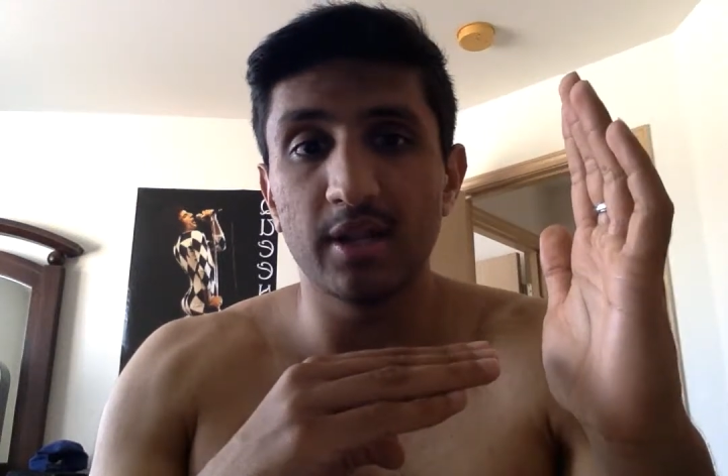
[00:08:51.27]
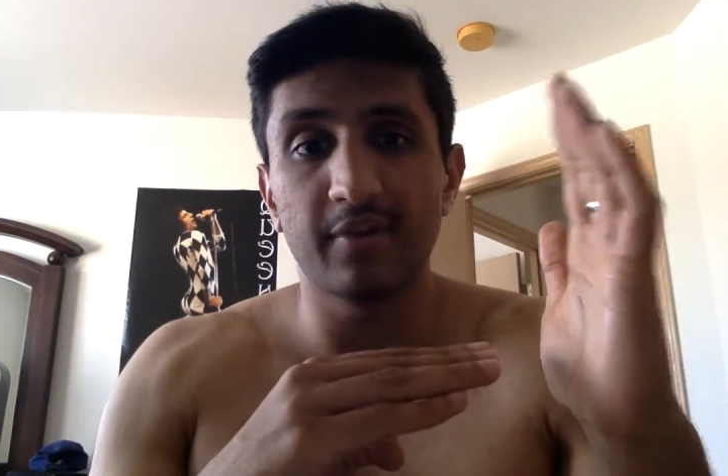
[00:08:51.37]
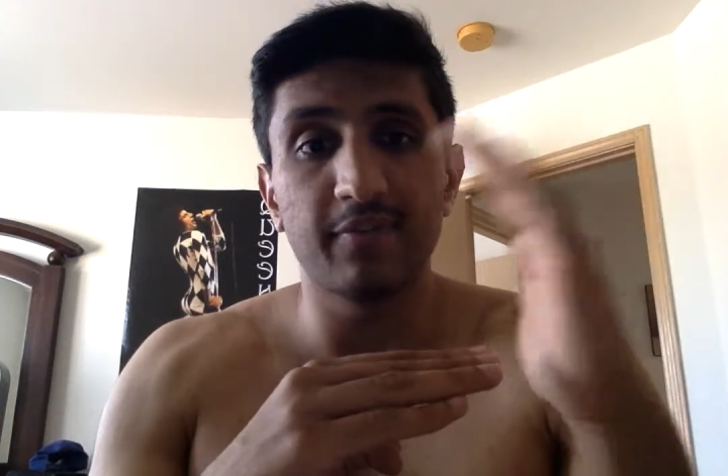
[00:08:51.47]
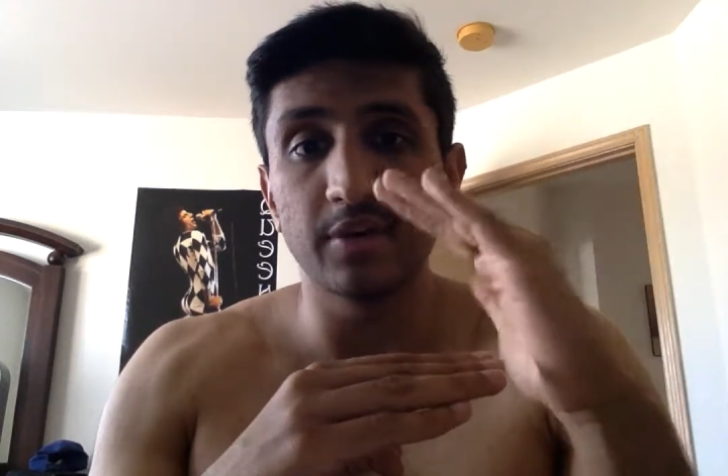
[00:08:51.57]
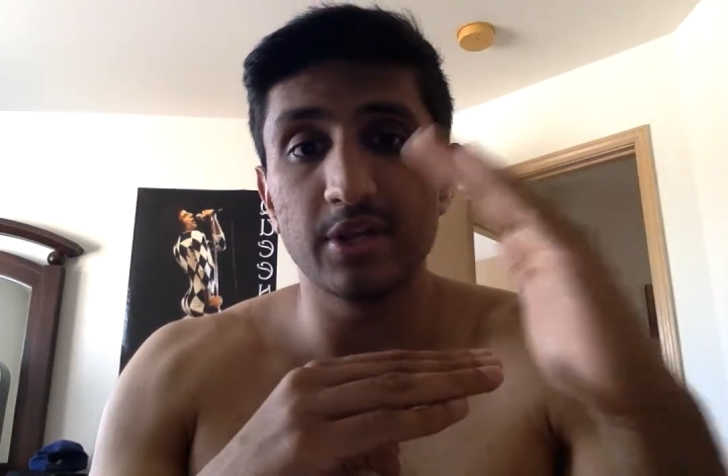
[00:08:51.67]

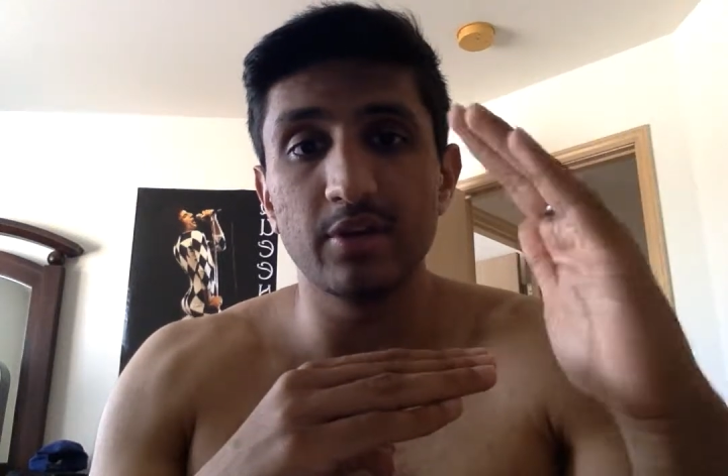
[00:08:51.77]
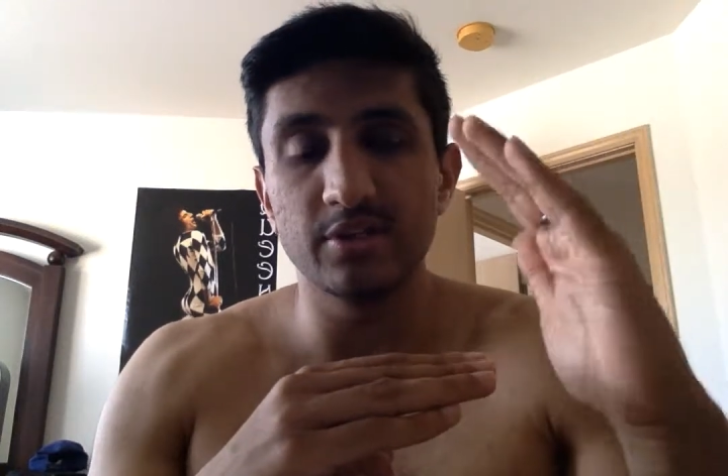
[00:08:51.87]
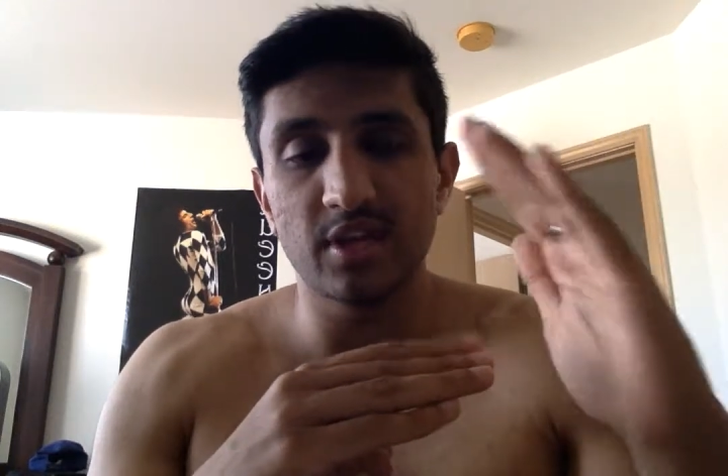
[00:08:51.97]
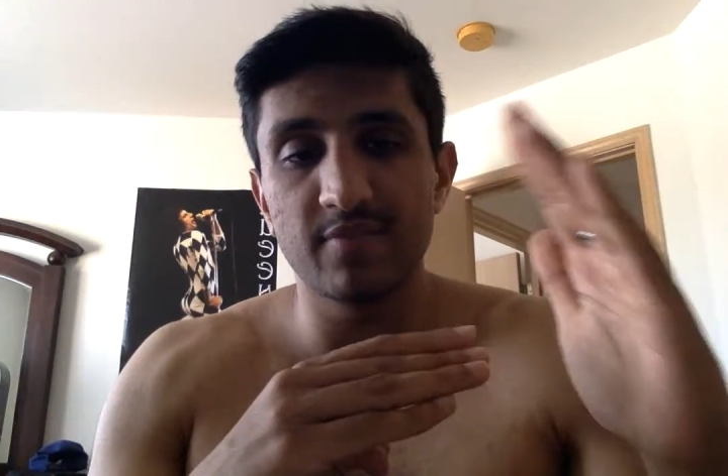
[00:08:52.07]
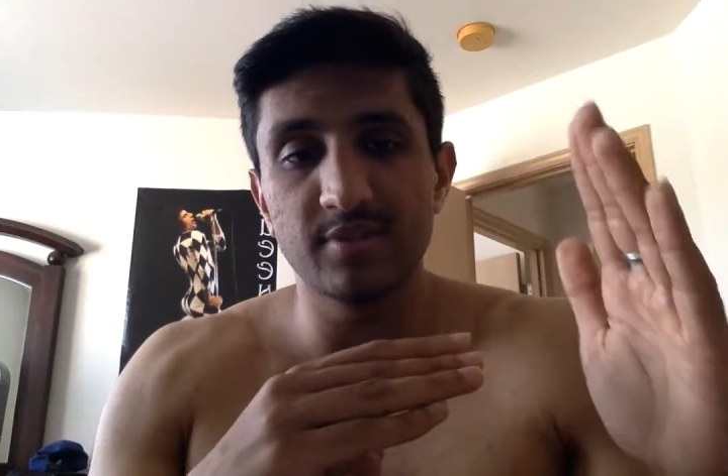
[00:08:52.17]
like for
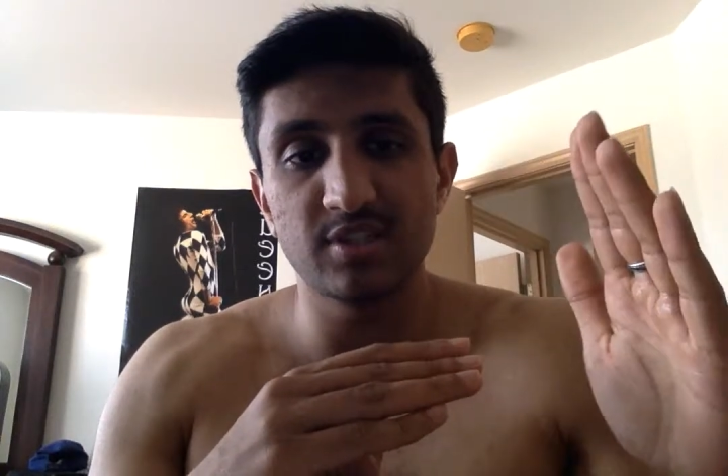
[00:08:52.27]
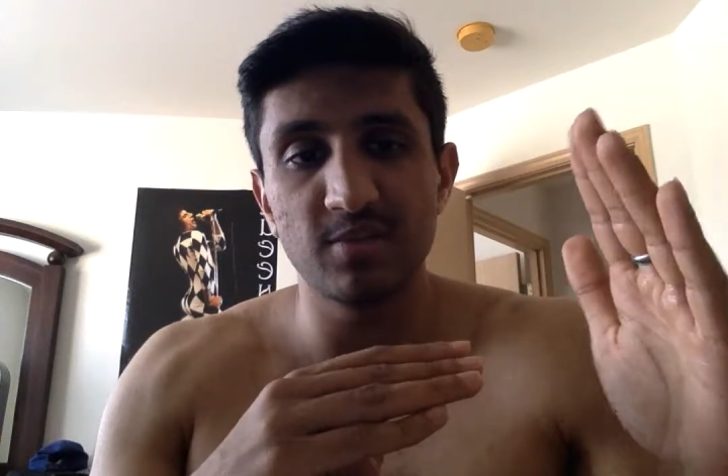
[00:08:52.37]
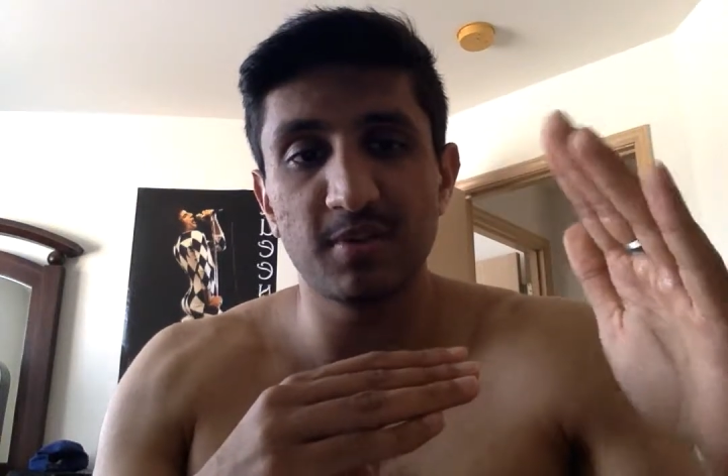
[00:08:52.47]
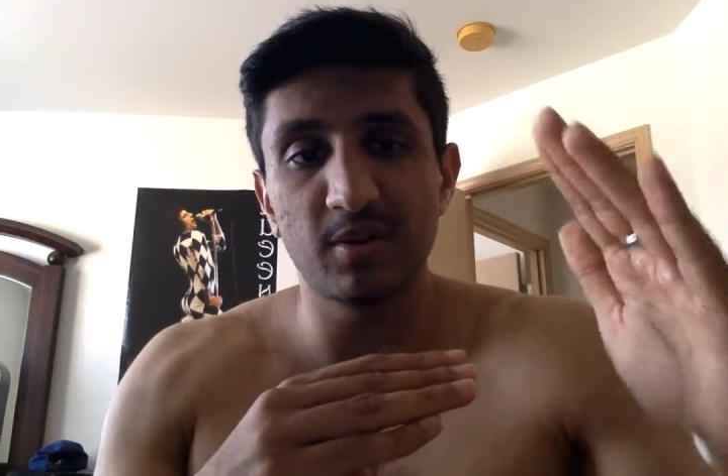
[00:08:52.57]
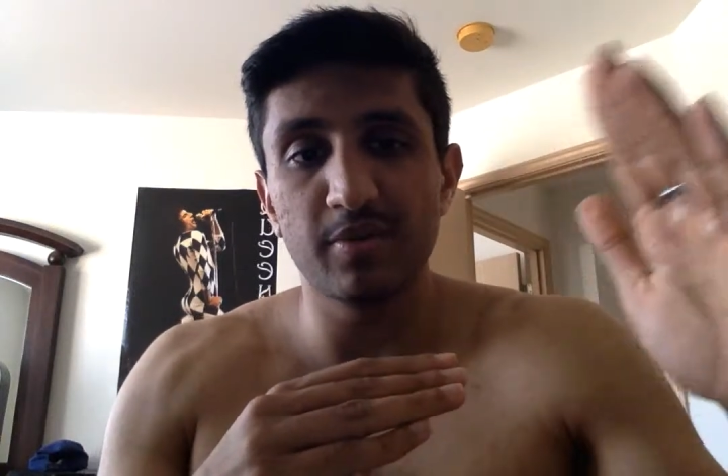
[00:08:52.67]
years, I've been
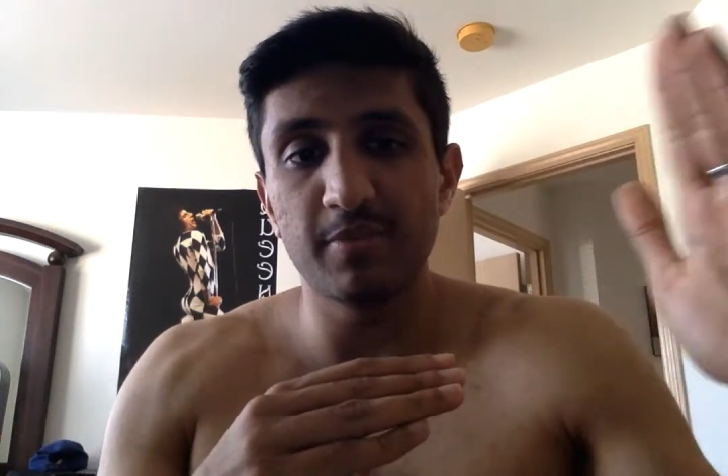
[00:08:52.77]
sleeping with